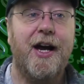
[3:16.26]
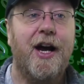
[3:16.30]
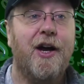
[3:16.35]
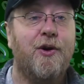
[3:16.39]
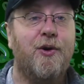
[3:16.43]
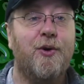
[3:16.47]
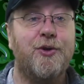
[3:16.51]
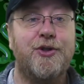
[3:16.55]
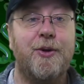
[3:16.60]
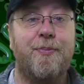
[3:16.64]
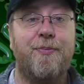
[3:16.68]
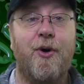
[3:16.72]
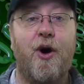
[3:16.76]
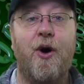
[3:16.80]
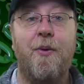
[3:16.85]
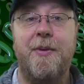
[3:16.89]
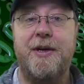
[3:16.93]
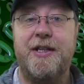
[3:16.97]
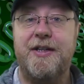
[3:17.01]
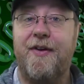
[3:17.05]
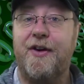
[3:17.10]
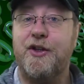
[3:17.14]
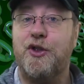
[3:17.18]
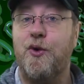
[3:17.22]
Of course, the
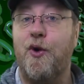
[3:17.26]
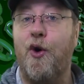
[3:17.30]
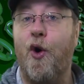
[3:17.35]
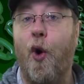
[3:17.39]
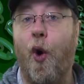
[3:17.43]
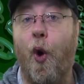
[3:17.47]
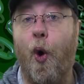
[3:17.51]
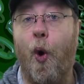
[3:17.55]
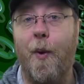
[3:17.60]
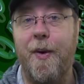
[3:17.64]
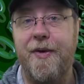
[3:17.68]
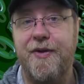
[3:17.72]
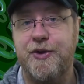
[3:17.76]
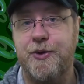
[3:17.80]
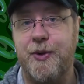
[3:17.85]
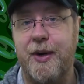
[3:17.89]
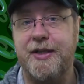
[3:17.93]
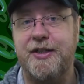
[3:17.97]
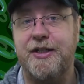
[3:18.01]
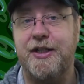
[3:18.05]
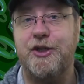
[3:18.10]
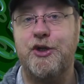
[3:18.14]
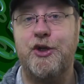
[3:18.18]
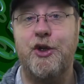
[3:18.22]
problem is if I do it all with
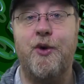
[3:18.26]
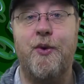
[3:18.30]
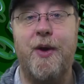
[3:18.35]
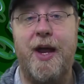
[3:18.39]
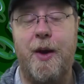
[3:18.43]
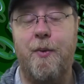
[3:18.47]
22,